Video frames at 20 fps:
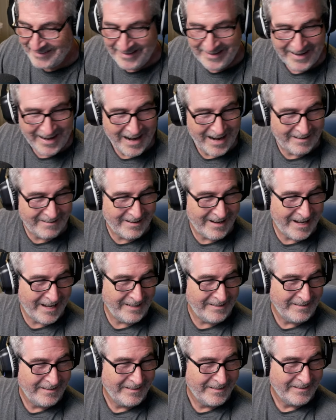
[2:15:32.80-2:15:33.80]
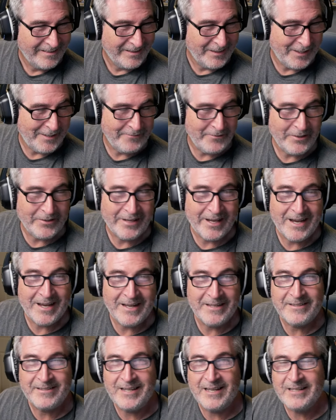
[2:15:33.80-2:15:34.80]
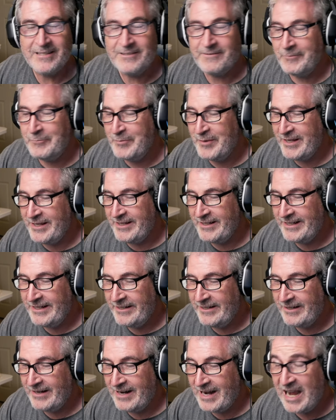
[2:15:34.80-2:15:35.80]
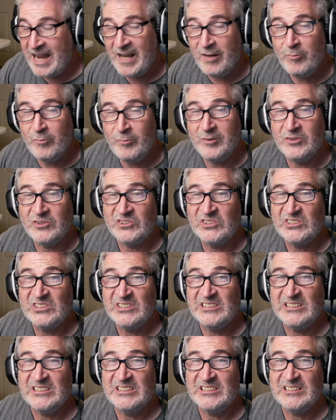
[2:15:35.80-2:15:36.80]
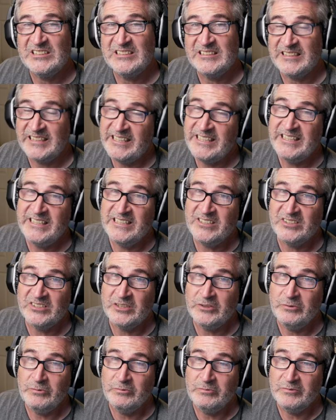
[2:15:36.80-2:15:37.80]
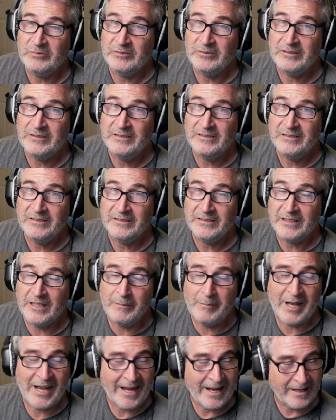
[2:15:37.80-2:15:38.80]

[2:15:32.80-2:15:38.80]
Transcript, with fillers: All right. Love you guys. Thanks for being here. I will see you soon. Goodbye.